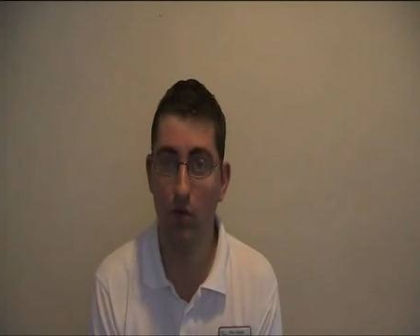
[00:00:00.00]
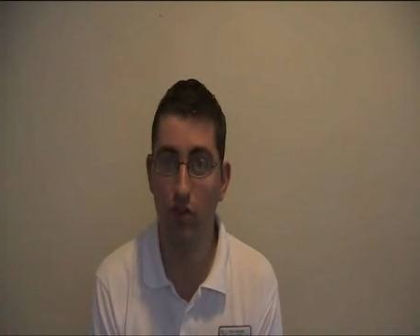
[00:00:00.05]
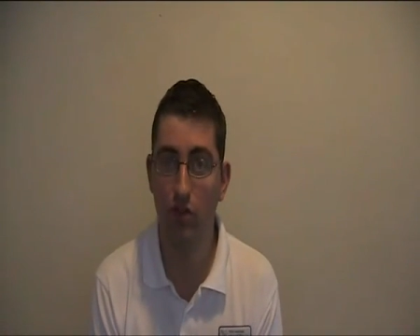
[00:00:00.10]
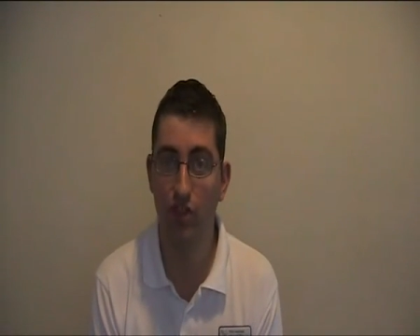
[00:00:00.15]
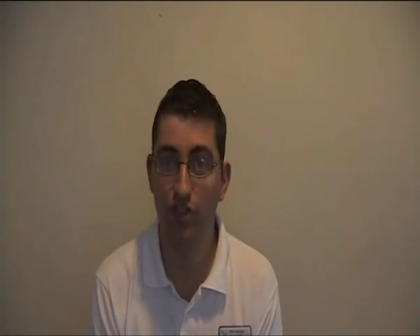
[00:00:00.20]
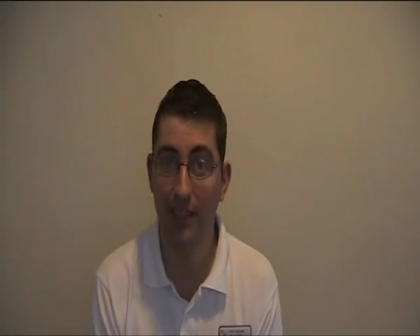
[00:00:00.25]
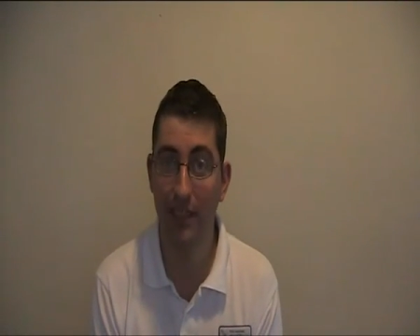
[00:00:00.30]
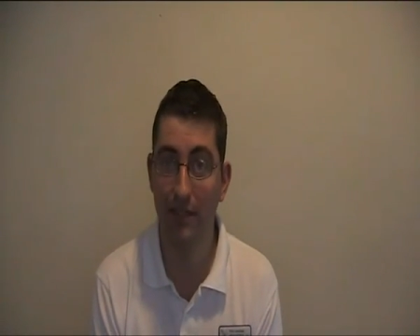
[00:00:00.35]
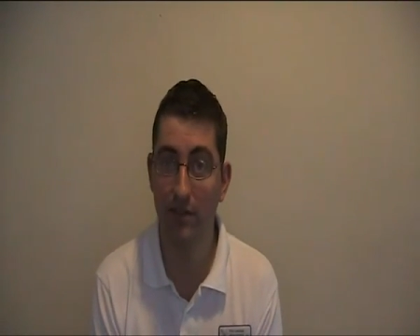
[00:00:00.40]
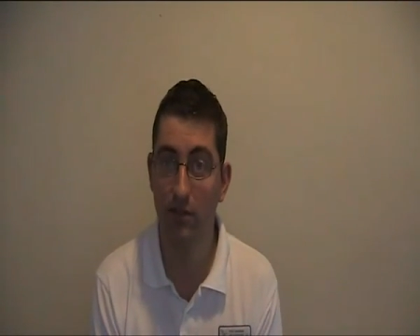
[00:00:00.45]
your
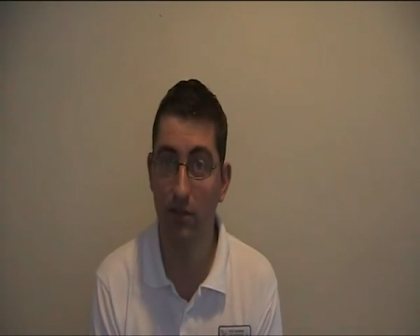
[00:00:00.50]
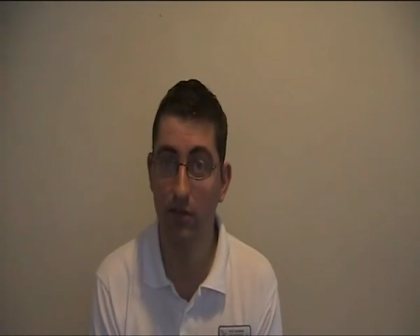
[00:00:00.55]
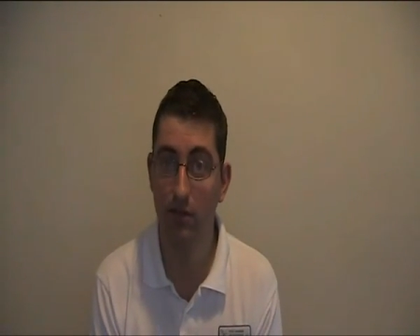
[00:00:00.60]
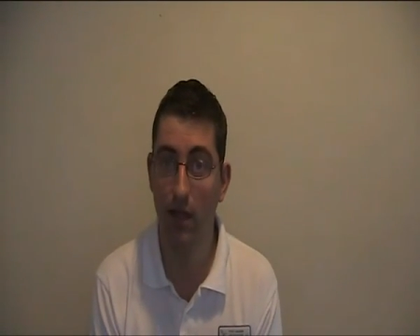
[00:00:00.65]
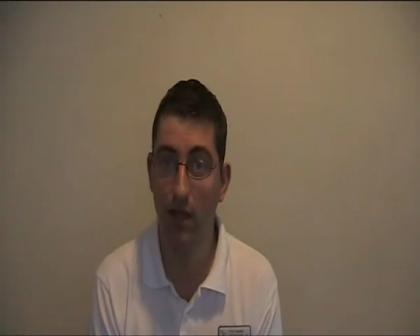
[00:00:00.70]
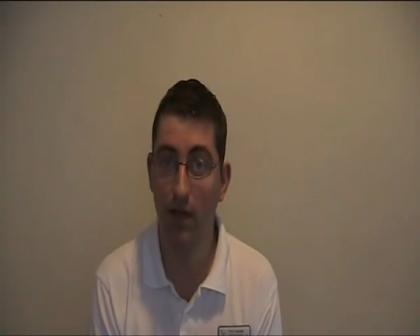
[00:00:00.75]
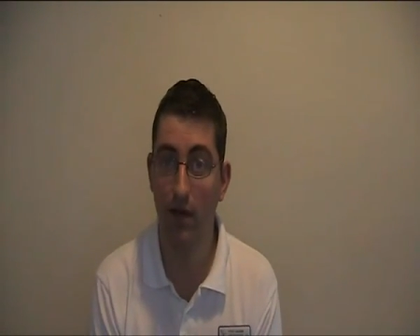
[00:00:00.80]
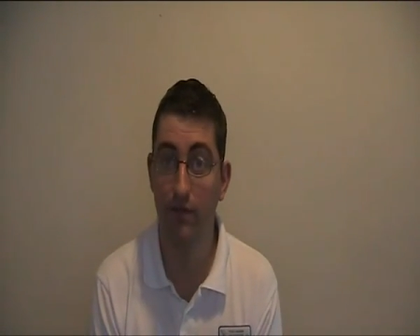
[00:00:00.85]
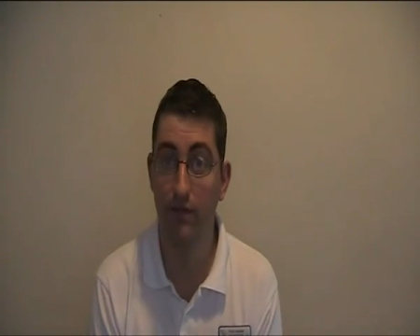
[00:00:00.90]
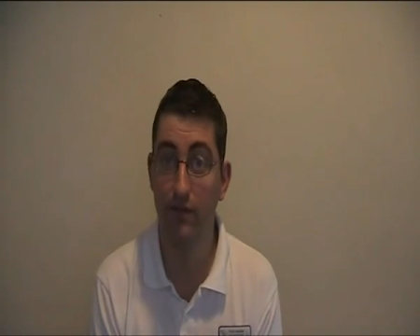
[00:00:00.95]

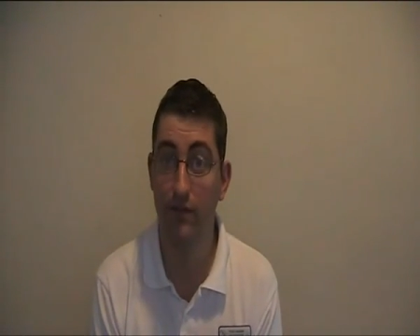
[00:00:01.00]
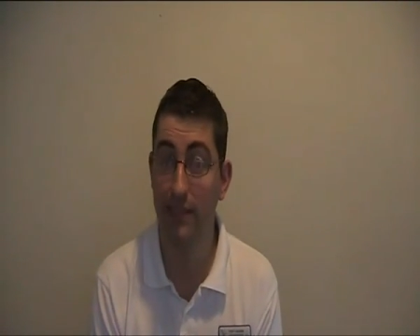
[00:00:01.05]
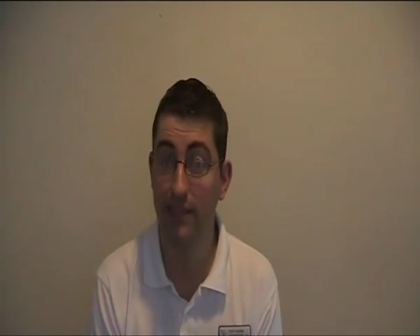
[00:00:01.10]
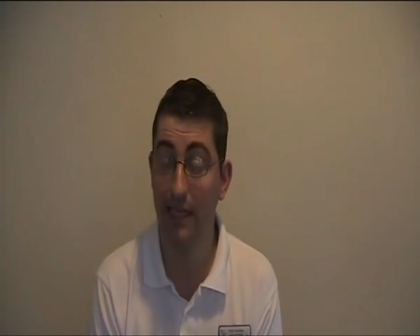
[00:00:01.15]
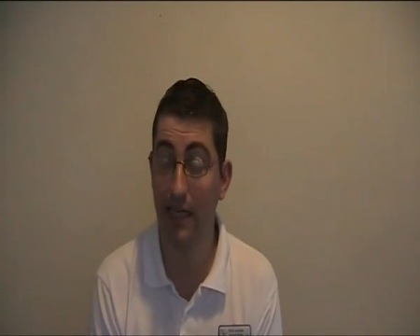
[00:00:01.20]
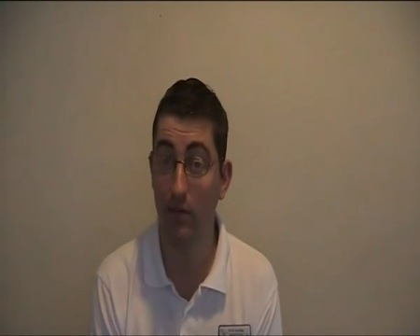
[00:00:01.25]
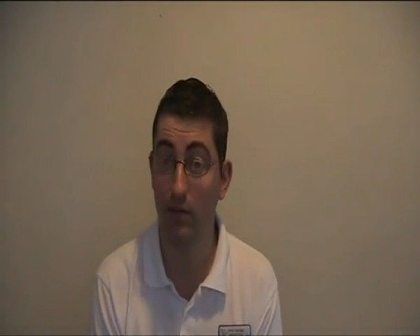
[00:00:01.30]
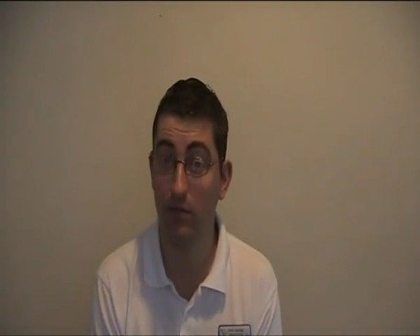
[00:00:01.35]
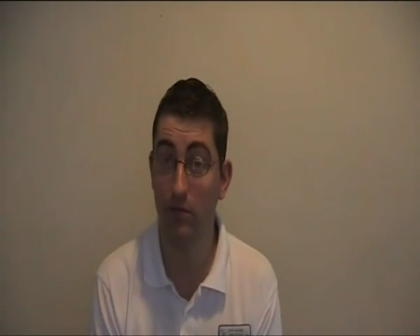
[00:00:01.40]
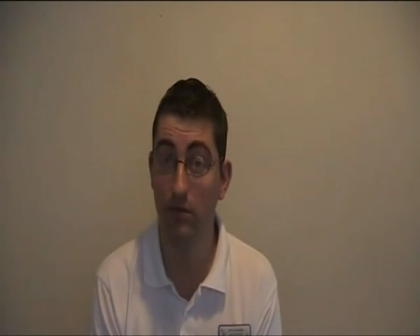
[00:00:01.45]
gentle huff
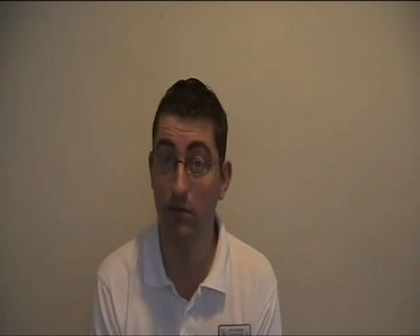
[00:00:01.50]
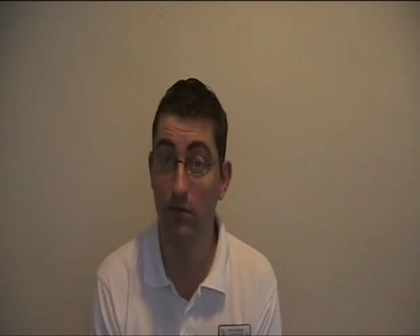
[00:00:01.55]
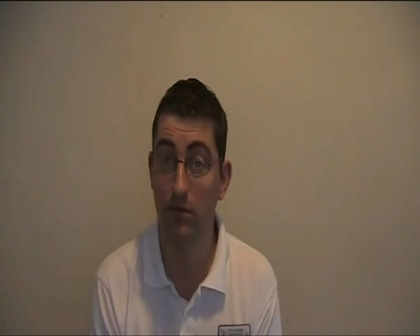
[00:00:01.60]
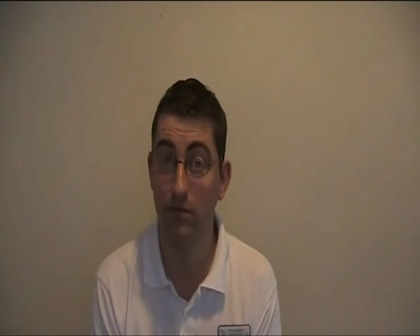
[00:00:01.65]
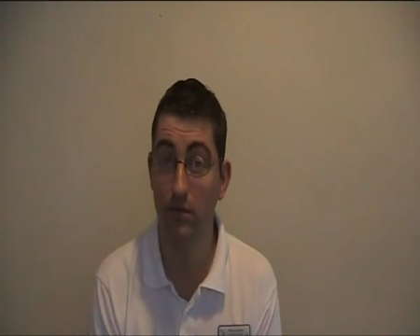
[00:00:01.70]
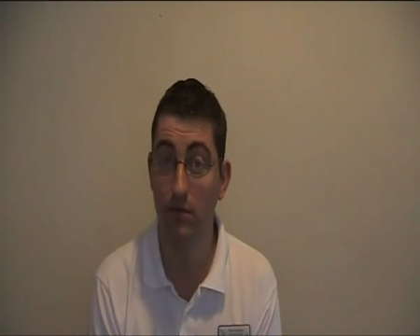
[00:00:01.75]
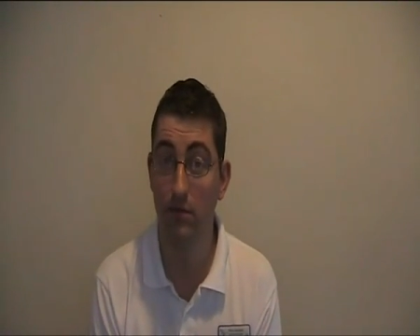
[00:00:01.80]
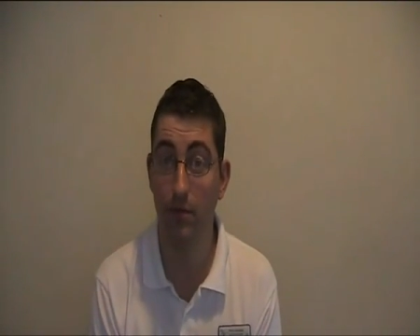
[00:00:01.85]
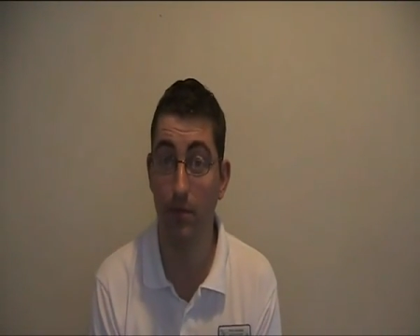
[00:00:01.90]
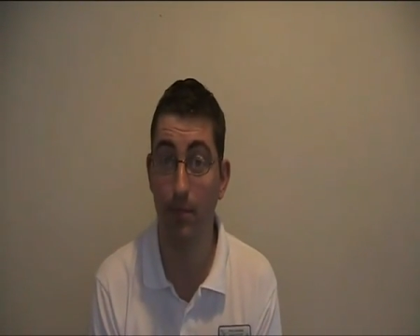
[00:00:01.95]
sound,
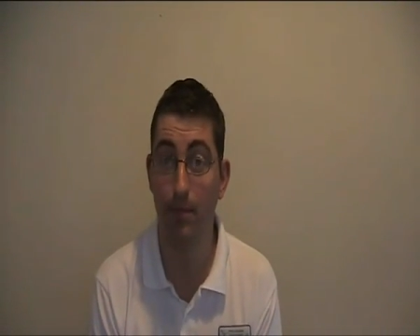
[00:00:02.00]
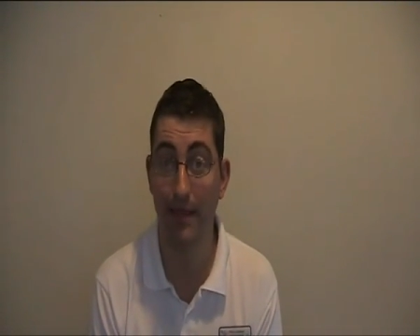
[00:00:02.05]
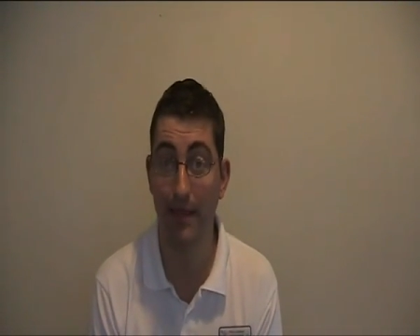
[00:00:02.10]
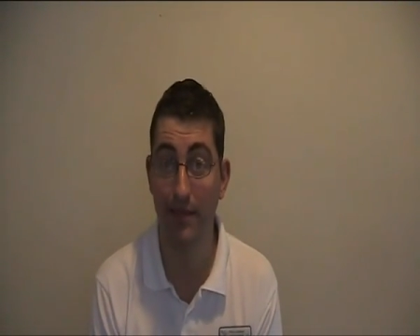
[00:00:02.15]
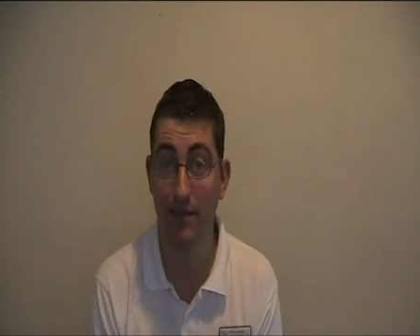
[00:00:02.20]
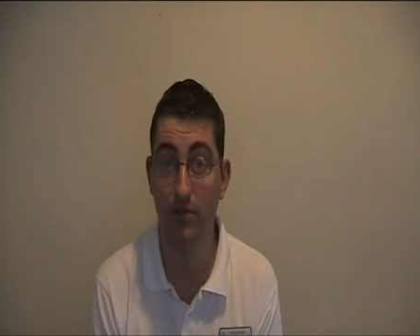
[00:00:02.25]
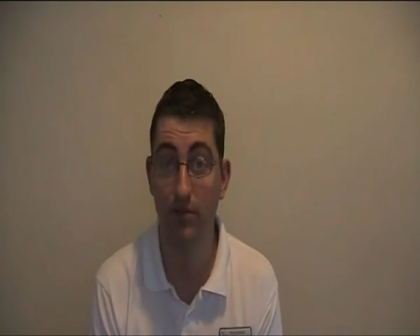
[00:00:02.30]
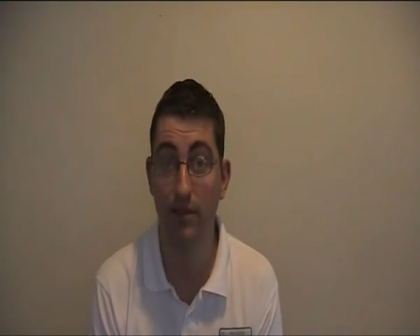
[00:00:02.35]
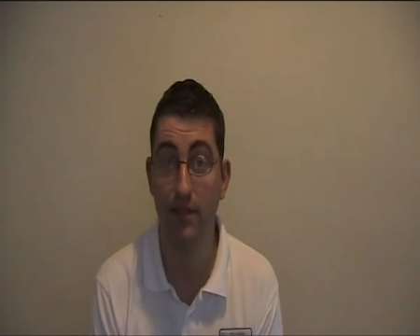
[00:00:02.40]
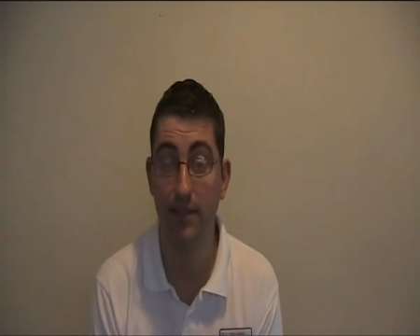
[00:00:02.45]
the
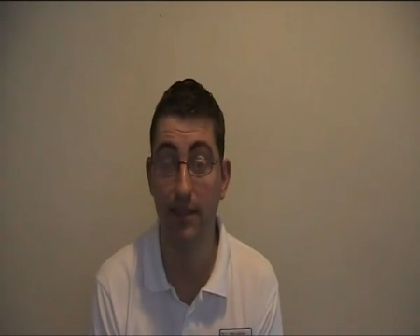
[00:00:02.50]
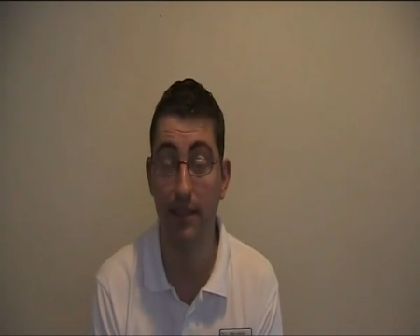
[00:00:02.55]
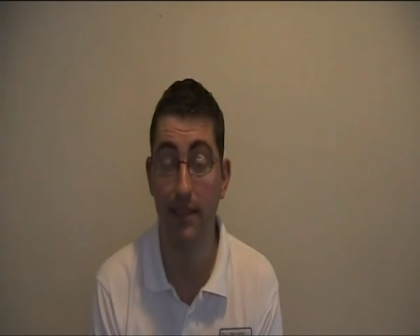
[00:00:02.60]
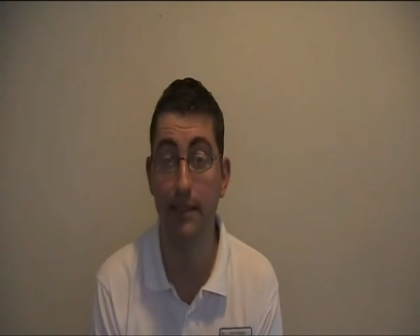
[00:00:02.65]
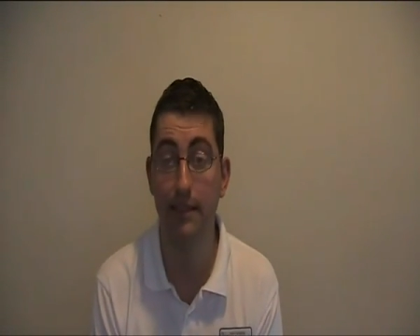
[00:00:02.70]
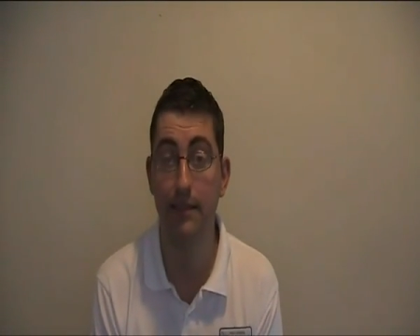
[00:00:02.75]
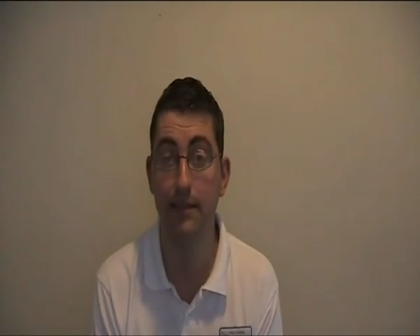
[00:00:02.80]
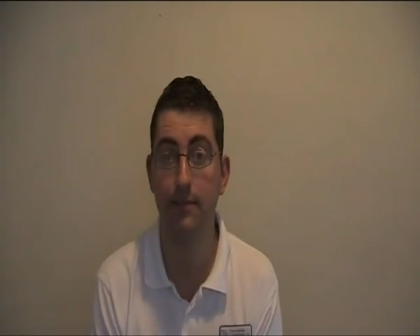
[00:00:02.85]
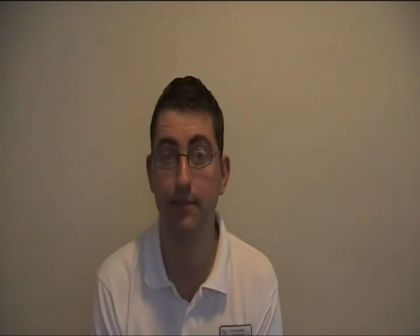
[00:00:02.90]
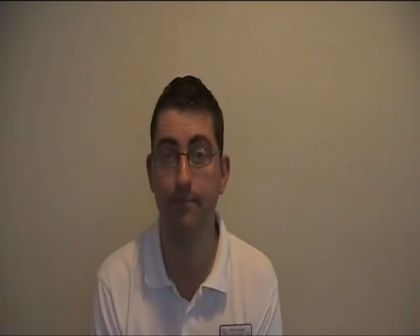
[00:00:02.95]
better it
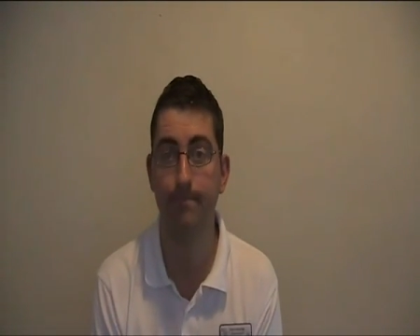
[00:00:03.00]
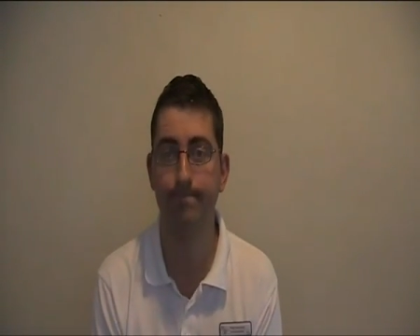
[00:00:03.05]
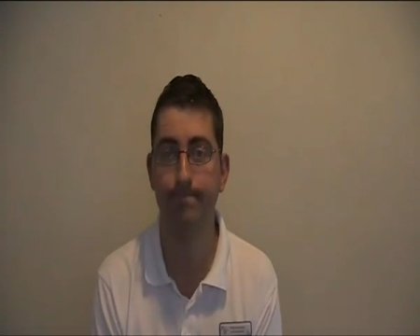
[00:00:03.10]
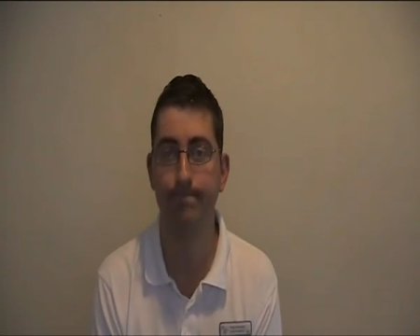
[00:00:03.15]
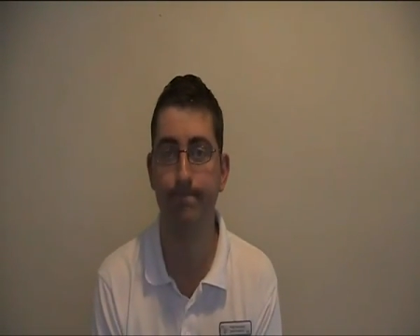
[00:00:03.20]
is.